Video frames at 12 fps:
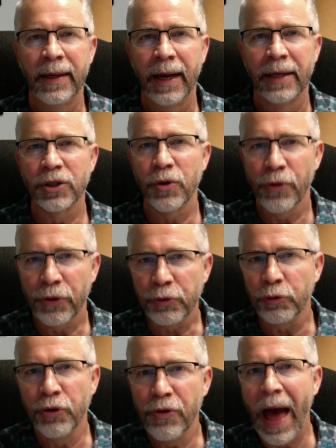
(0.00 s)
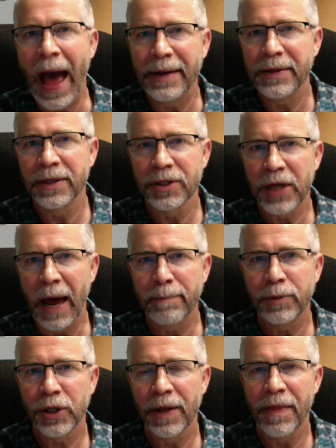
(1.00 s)
And so through that
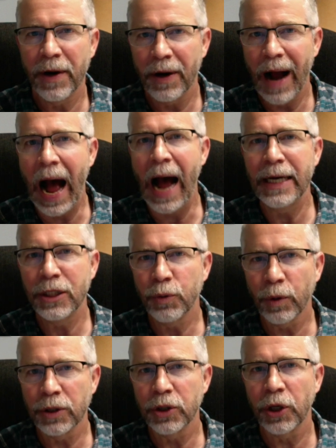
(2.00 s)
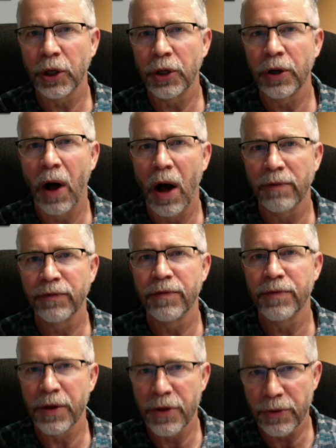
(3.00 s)
deception, their eyes were turned off
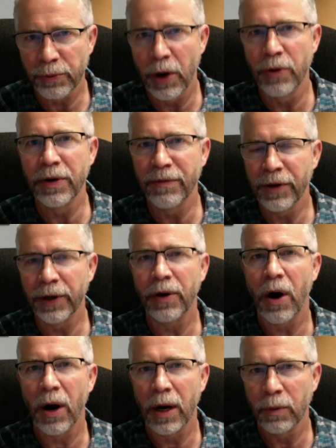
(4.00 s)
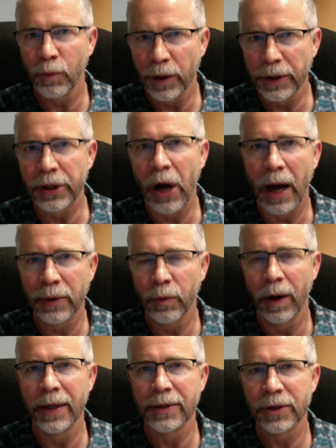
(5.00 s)
of the throne of their heart where God
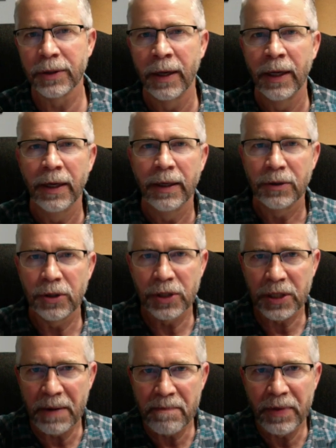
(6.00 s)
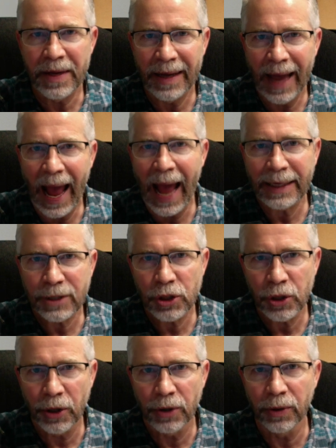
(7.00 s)
was to something
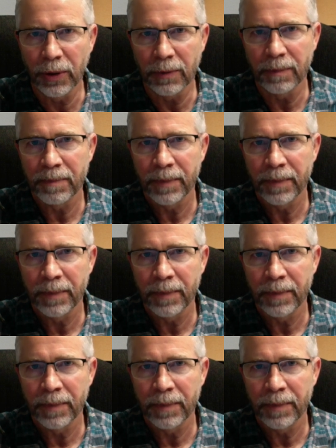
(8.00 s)
external.